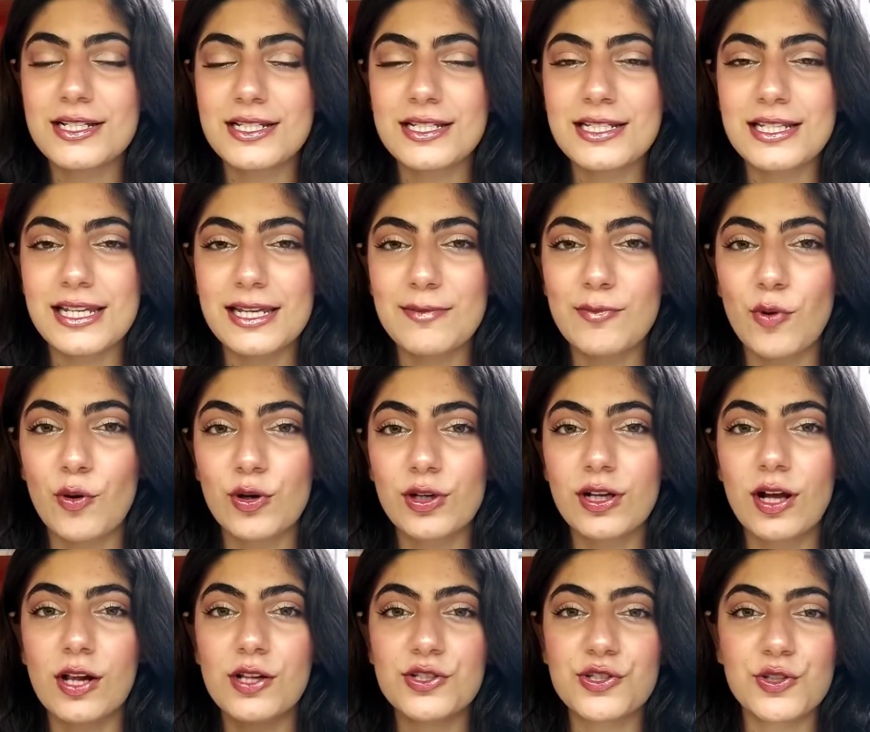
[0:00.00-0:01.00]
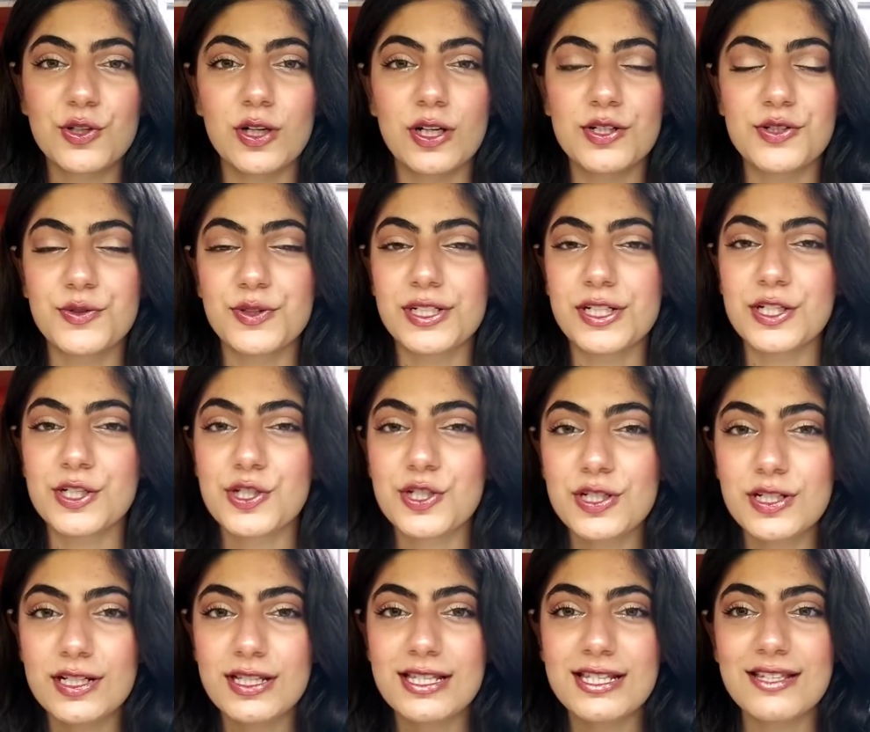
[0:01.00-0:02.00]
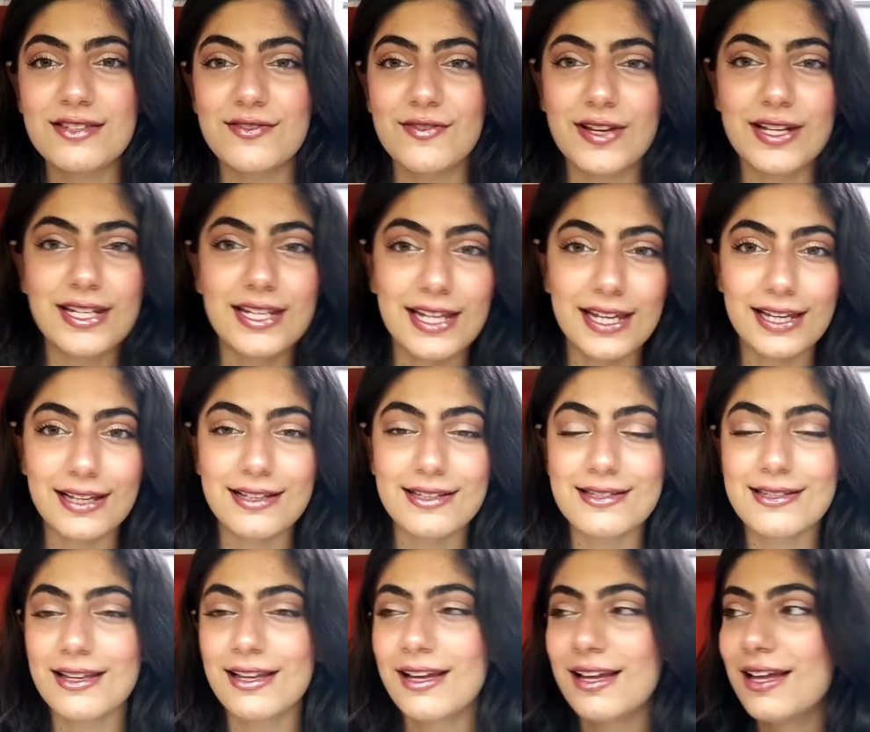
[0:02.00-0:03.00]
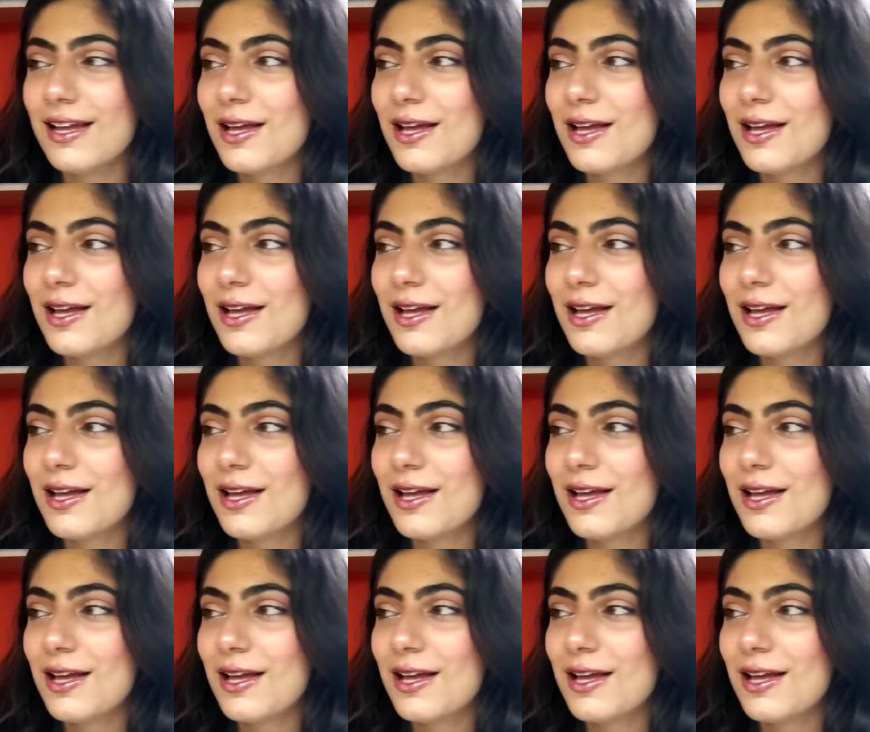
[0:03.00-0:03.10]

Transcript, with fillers: see more cultural traditions, weddings,